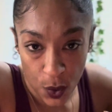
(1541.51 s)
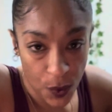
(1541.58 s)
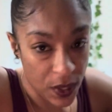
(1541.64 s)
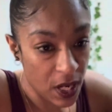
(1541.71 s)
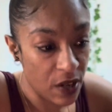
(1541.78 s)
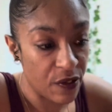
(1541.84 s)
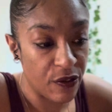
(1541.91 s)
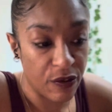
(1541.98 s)
We're
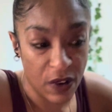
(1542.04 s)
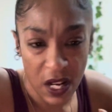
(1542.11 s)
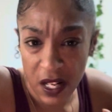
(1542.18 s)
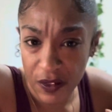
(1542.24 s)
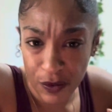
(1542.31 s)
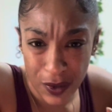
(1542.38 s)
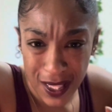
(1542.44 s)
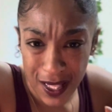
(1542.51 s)
not afraid
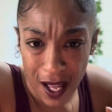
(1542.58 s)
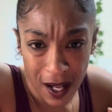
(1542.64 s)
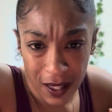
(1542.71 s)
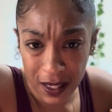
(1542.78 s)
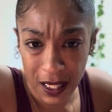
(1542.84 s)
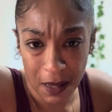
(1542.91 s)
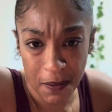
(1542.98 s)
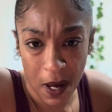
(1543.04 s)
of what's
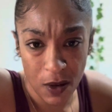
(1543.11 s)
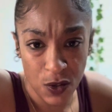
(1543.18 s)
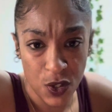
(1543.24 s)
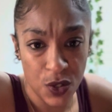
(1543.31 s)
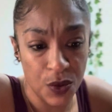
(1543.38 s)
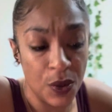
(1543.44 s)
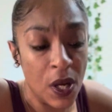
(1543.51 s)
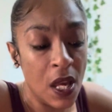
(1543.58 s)
ugly about you.